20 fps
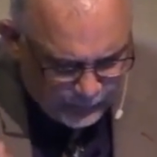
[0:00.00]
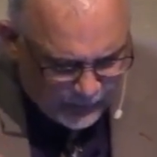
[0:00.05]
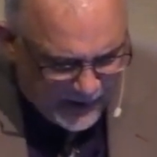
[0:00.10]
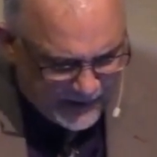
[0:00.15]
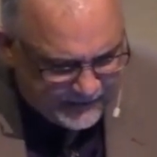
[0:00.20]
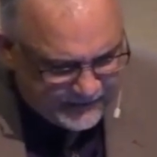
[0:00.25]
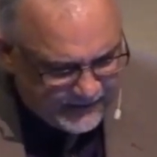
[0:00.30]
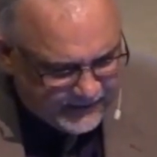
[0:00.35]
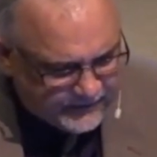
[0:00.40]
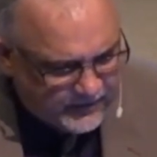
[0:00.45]

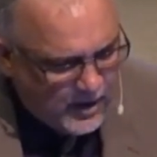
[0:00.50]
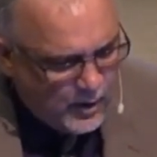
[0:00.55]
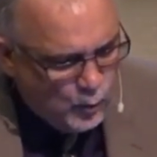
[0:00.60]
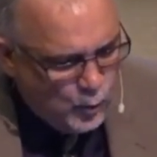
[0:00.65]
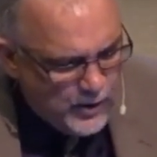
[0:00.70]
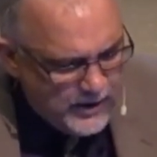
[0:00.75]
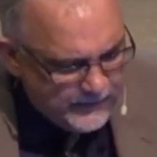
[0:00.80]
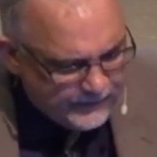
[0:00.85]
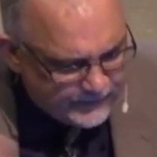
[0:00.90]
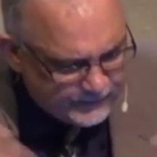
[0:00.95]
writes this,
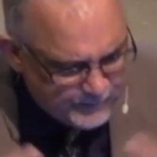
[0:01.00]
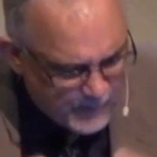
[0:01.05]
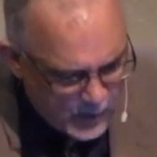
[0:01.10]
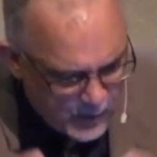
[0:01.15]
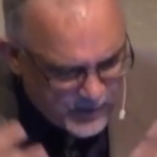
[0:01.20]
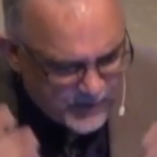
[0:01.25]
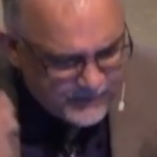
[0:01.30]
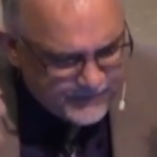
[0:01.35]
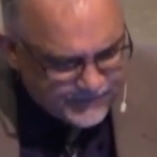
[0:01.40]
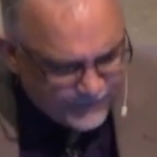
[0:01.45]
"We have
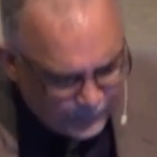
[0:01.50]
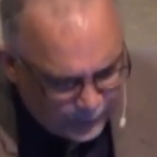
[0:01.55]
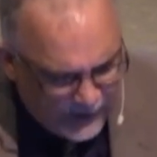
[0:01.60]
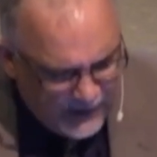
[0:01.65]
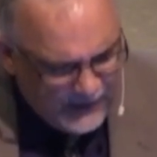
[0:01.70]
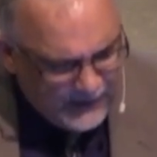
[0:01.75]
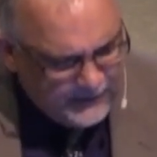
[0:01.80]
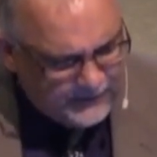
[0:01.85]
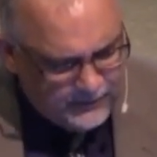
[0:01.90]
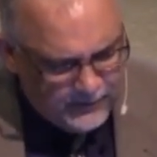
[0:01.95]
spoken
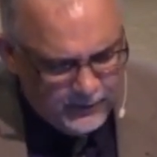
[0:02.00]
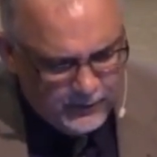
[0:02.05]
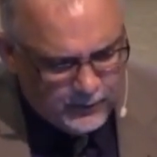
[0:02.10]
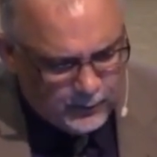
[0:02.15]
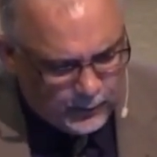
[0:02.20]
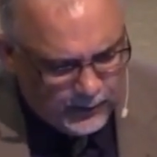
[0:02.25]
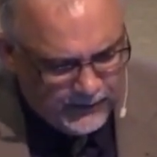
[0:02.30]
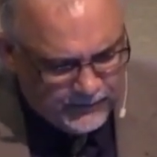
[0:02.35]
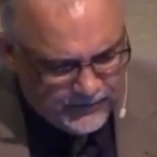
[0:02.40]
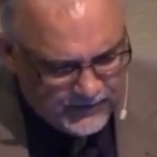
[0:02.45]
freely to you,
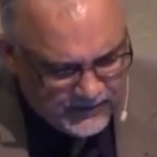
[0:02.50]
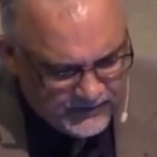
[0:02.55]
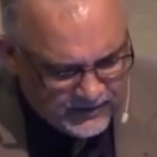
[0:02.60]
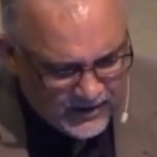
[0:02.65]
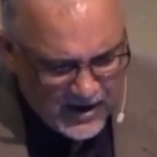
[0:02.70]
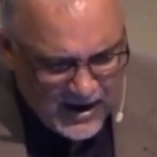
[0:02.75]
Corinthians.